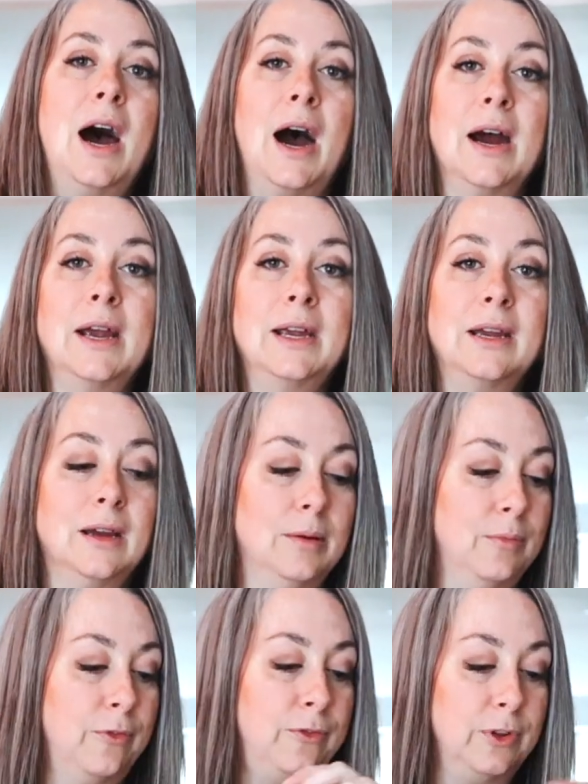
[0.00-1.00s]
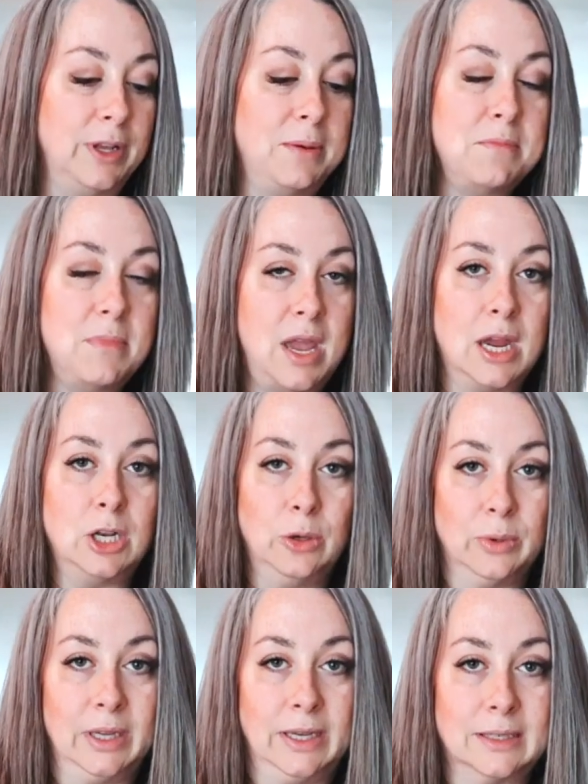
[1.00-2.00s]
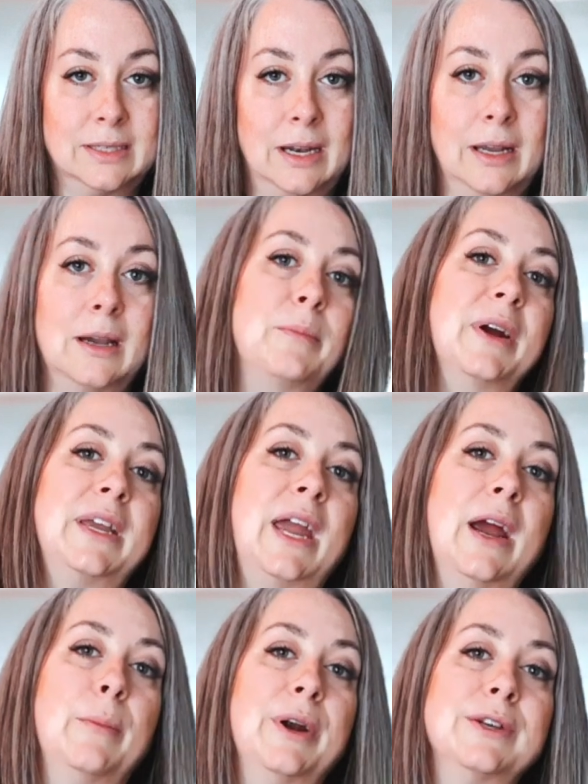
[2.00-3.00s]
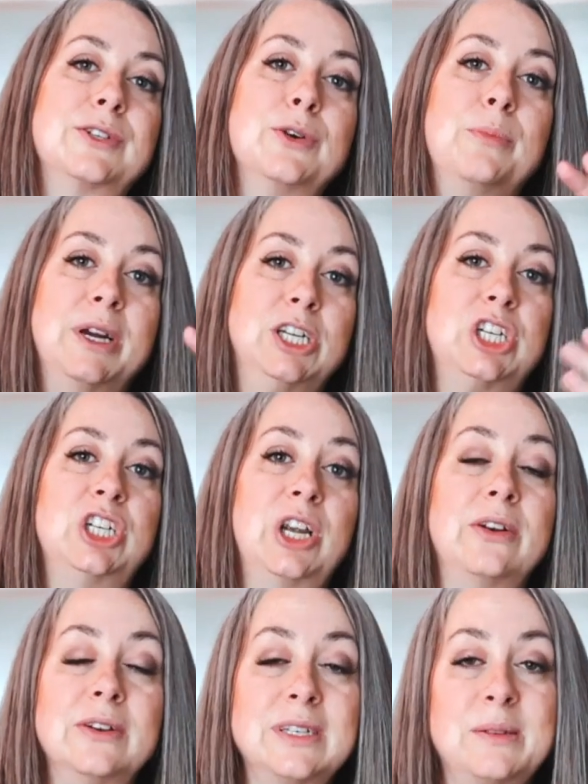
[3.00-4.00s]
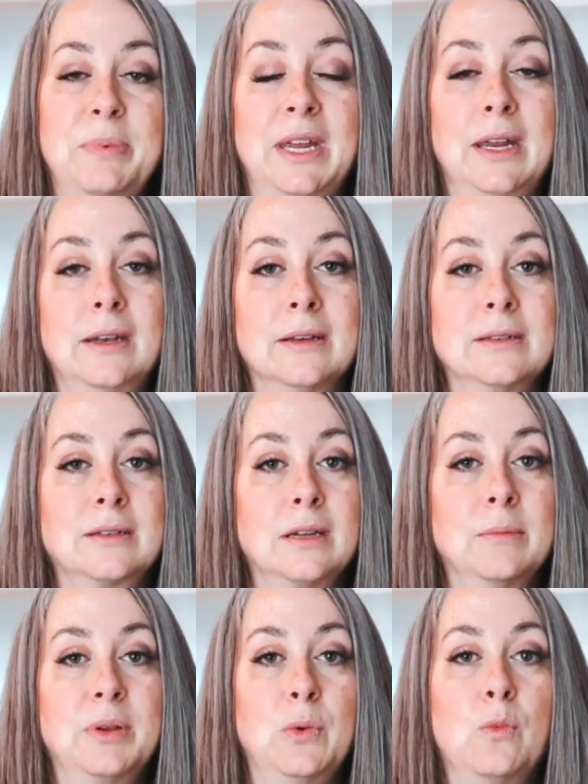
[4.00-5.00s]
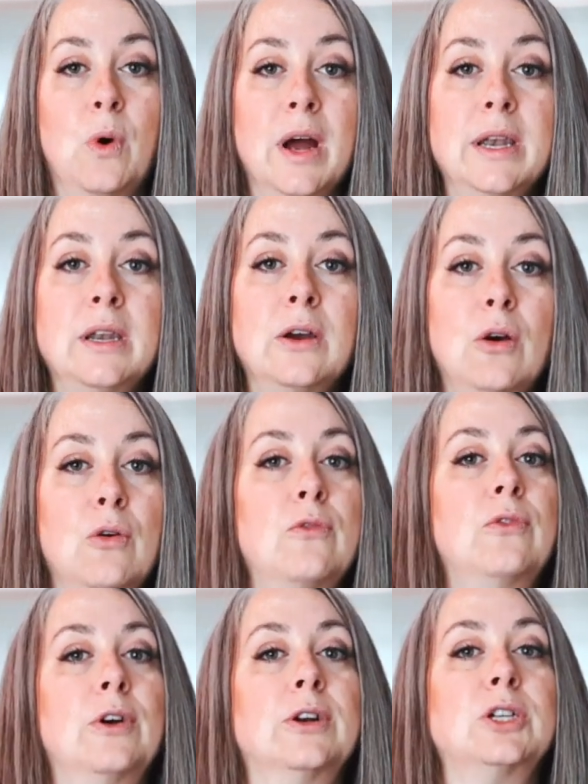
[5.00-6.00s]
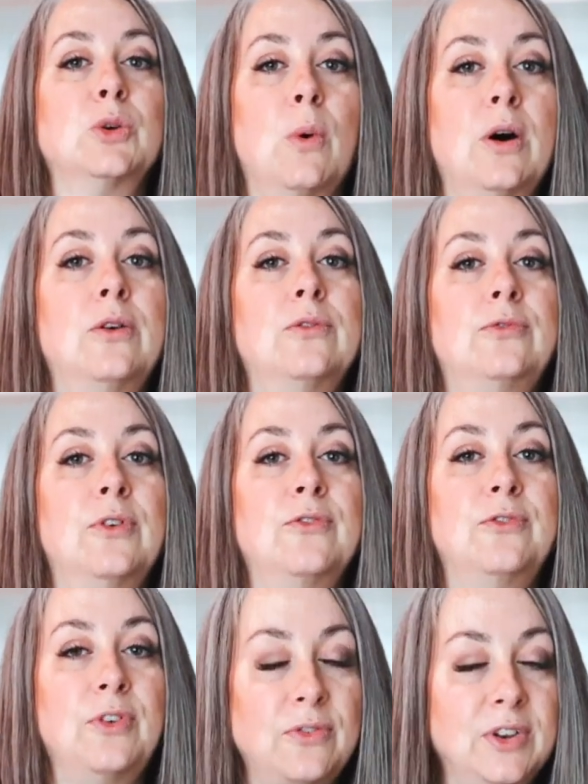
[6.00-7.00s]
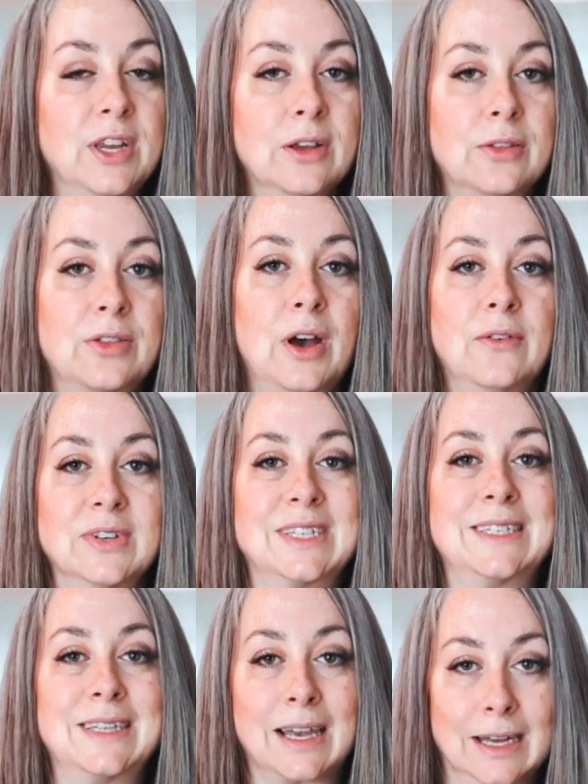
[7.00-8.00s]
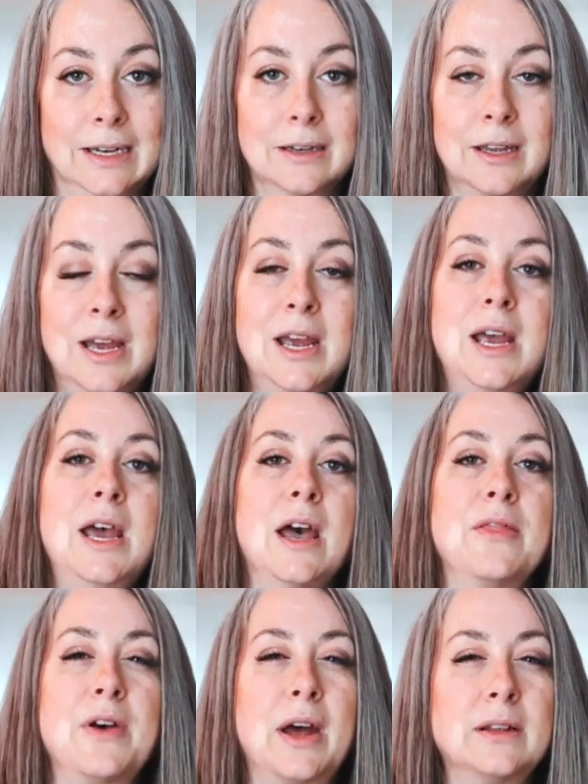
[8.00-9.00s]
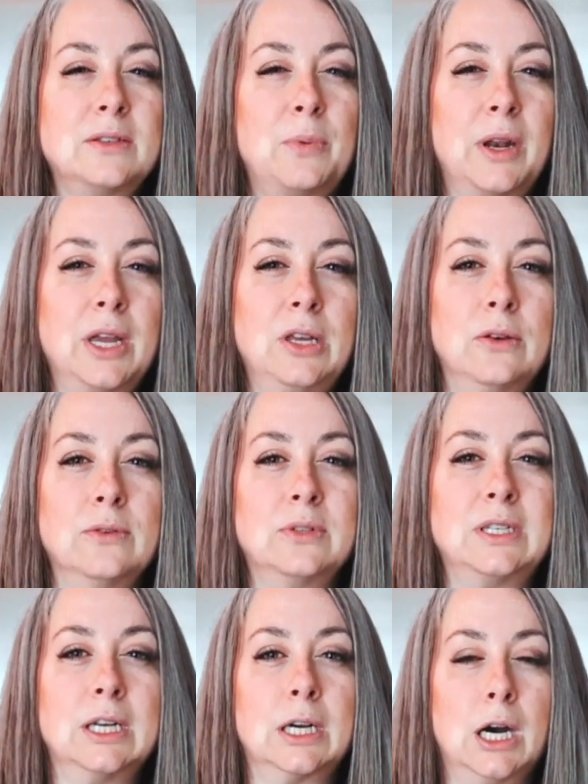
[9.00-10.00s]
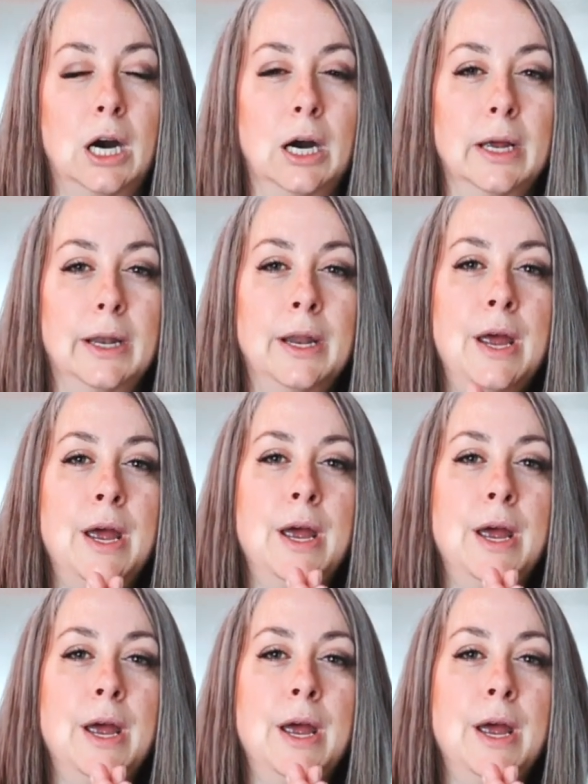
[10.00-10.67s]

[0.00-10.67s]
I am fully manually setting up my camera. So my shutter speed is going to be 1/1250th of a second. And that is what I use to cut